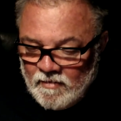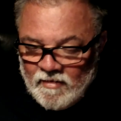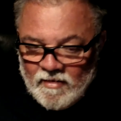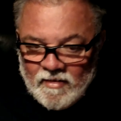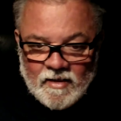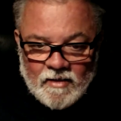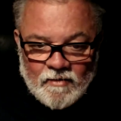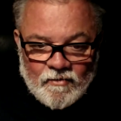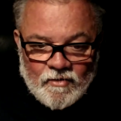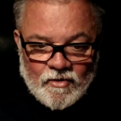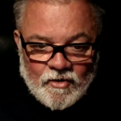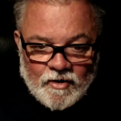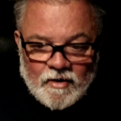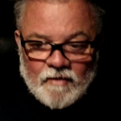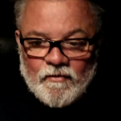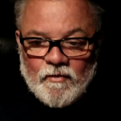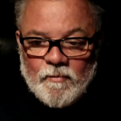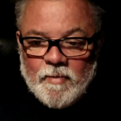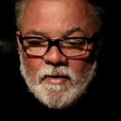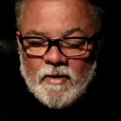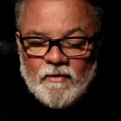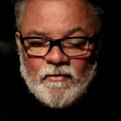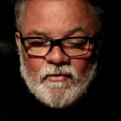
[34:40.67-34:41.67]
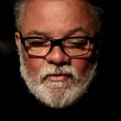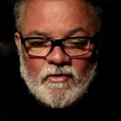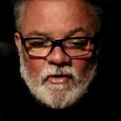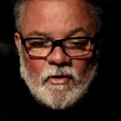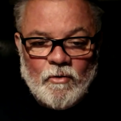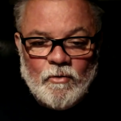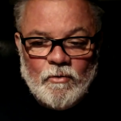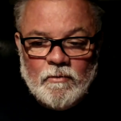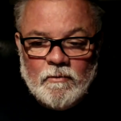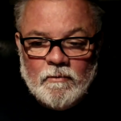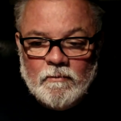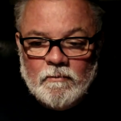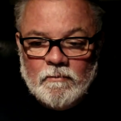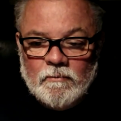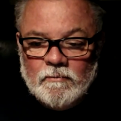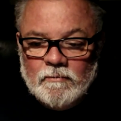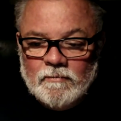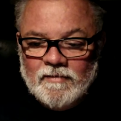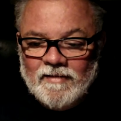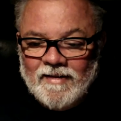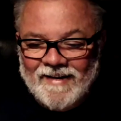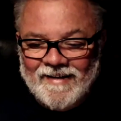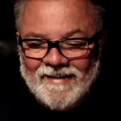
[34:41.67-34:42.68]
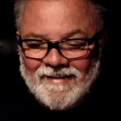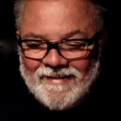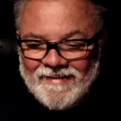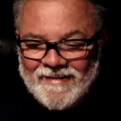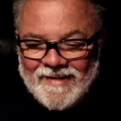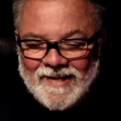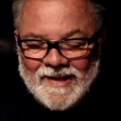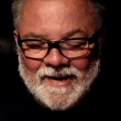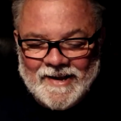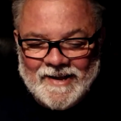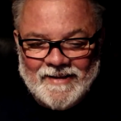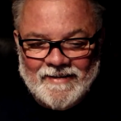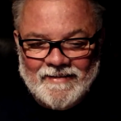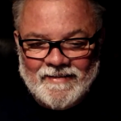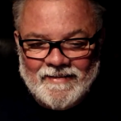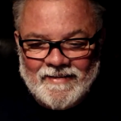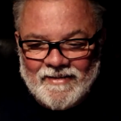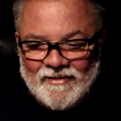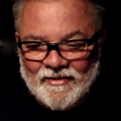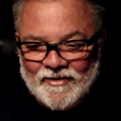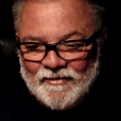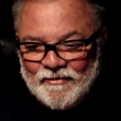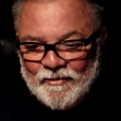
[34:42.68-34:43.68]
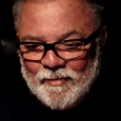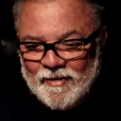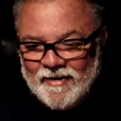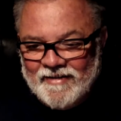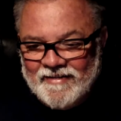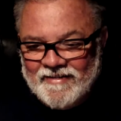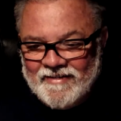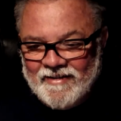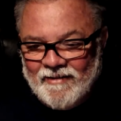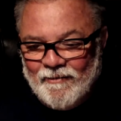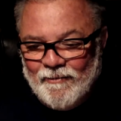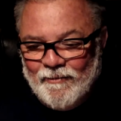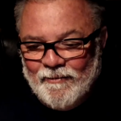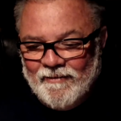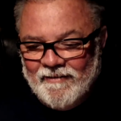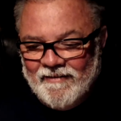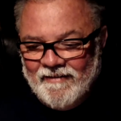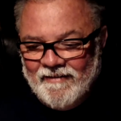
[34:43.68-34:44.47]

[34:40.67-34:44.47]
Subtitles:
You've got to have a bit of soul. Get it? You've got to have a bit of soul.